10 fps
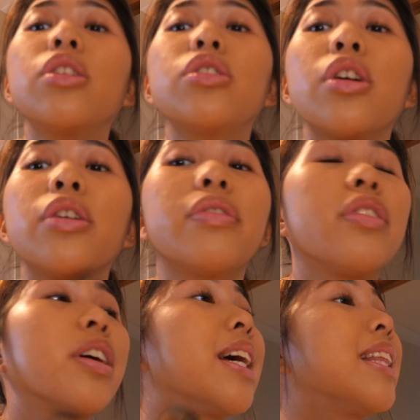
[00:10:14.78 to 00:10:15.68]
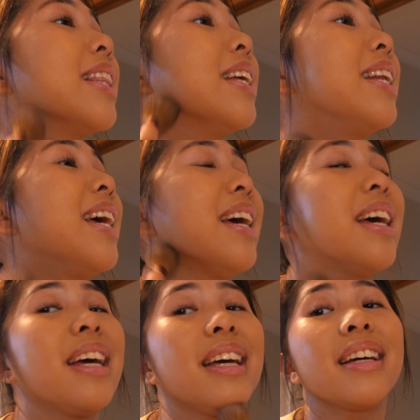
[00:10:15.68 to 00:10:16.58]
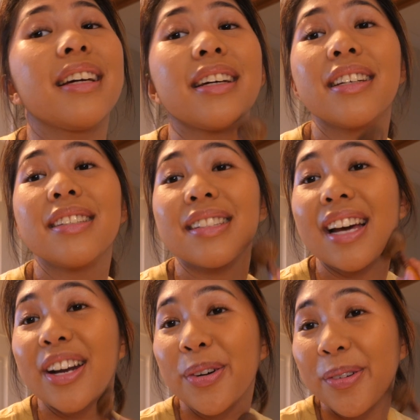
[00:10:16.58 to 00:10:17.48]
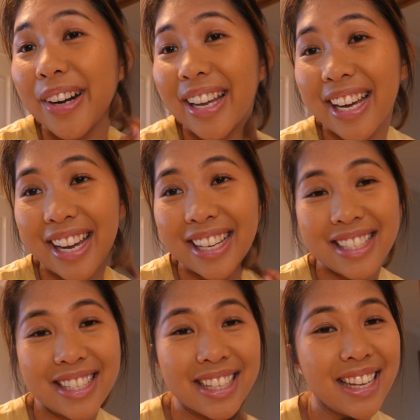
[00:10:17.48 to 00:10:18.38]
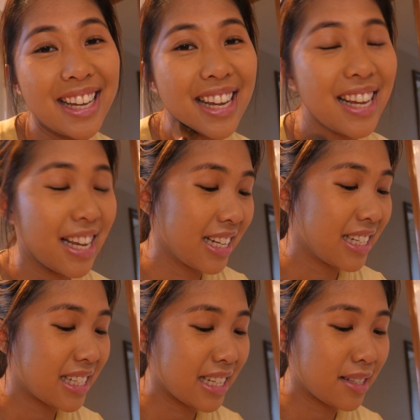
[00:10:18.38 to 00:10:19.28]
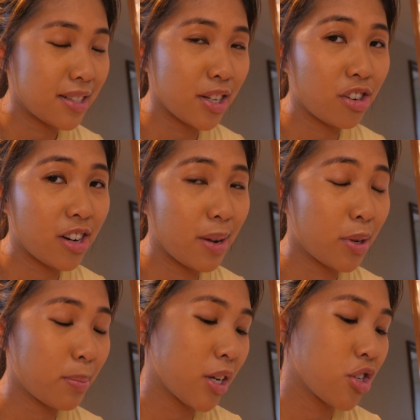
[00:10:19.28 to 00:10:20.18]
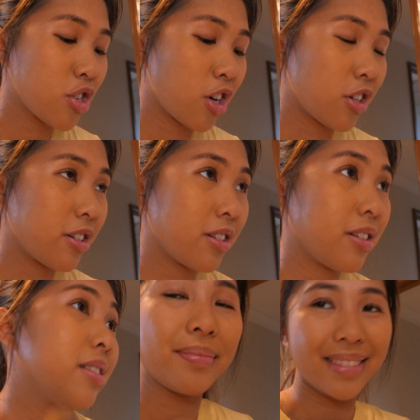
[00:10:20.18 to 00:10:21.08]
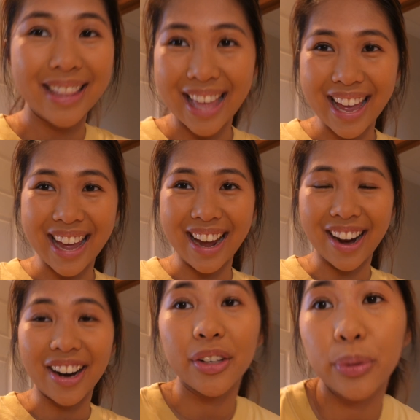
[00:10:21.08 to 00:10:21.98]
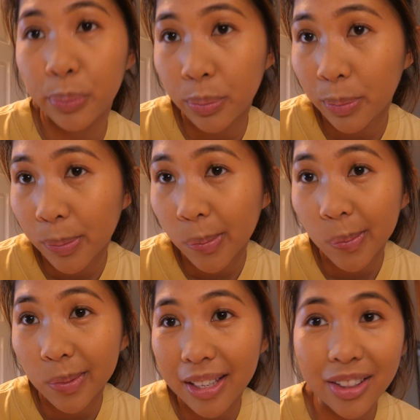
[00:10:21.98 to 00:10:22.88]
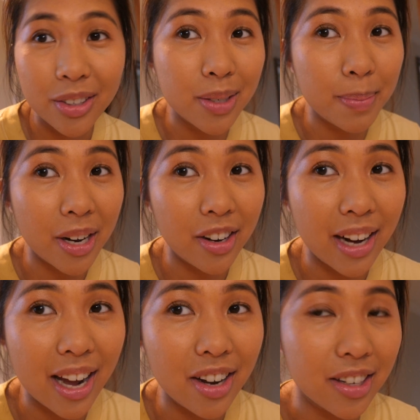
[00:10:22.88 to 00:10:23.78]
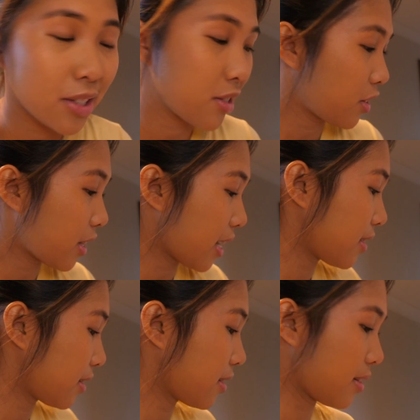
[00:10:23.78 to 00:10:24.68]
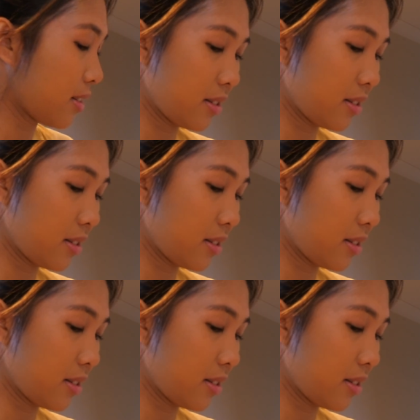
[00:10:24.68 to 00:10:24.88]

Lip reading: Don't forget the neck, because I don't want to get CC cream on my shirt. There, that looks better now. It's not as